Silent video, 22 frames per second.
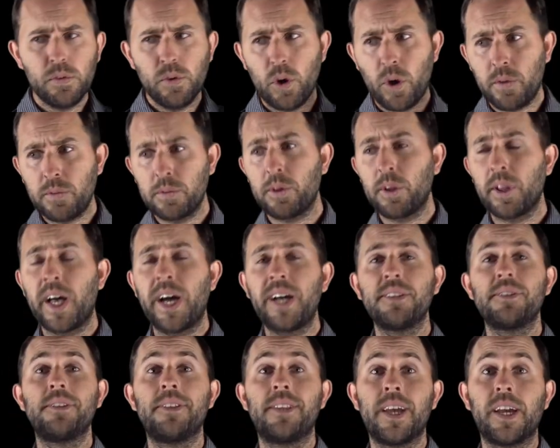over the
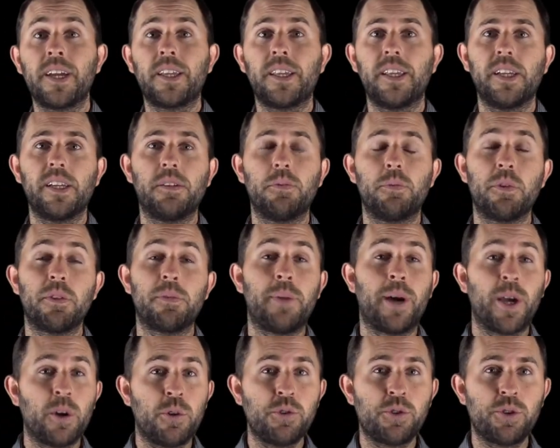last decade with
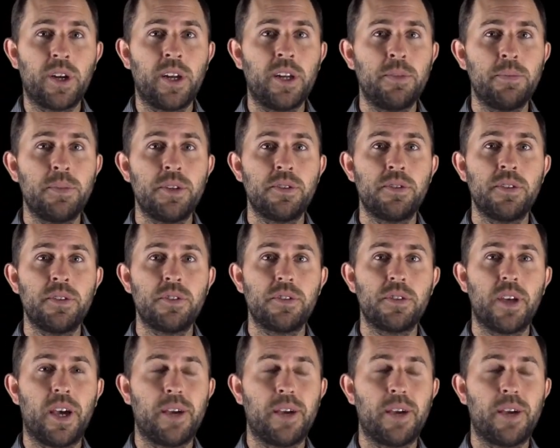my own training business.